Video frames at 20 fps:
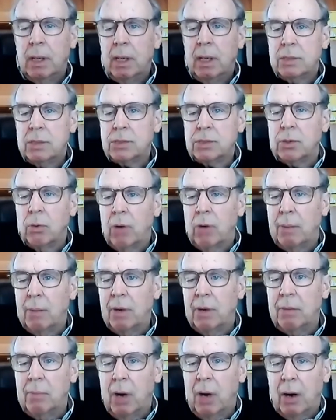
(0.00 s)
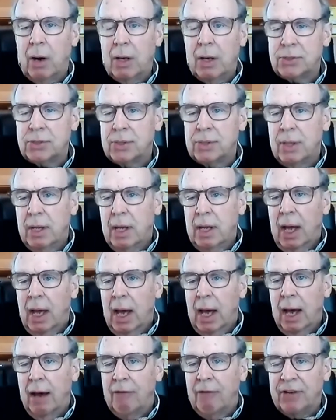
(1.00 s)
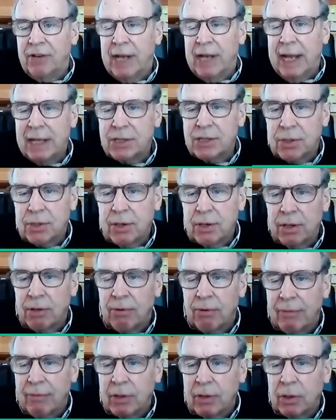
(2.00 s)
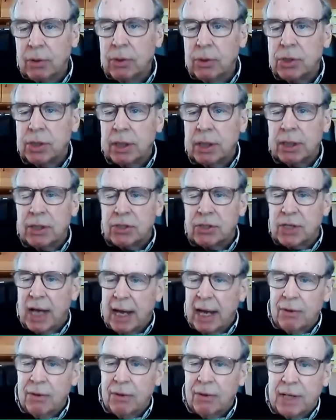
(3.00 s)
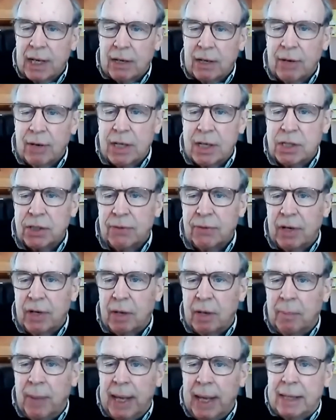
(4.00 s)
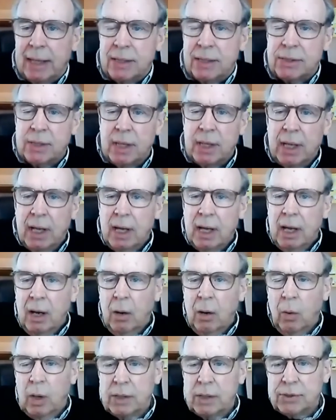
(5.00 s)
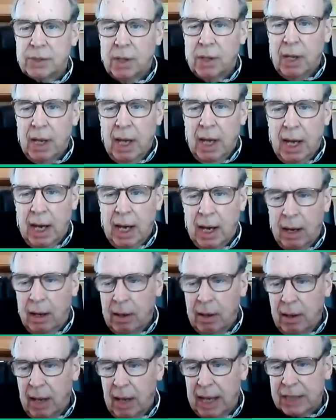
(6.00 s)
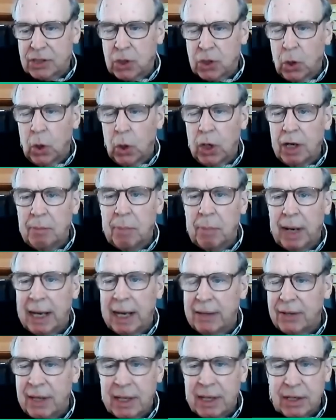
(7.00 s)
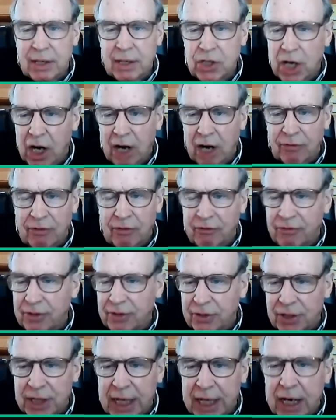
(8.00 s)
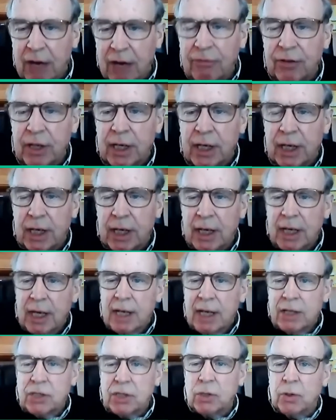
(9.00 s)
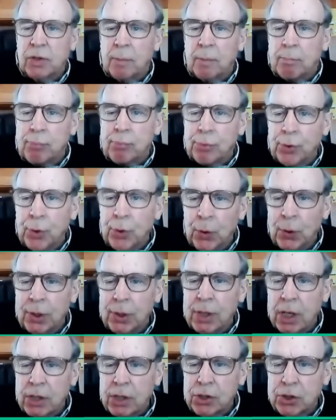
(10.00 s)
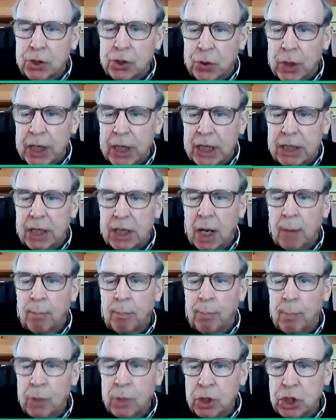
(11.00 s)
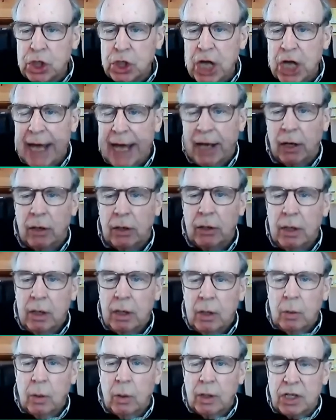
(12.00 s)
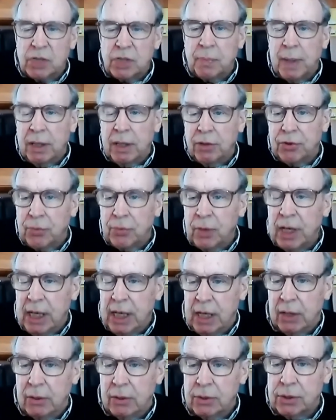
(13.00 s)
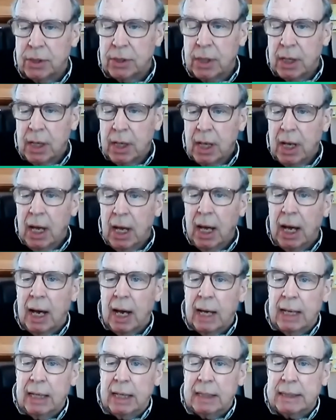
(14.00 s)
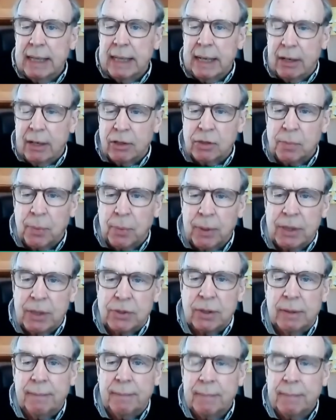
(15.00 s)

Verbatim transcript: So Robert Morris, uh, financier of the Revolution, signer of the Declaration of Independence, was uh, escorted by the sheriff of Philadelphia to the Prune Street Jail, where he spent three years uh, in debtor's prison.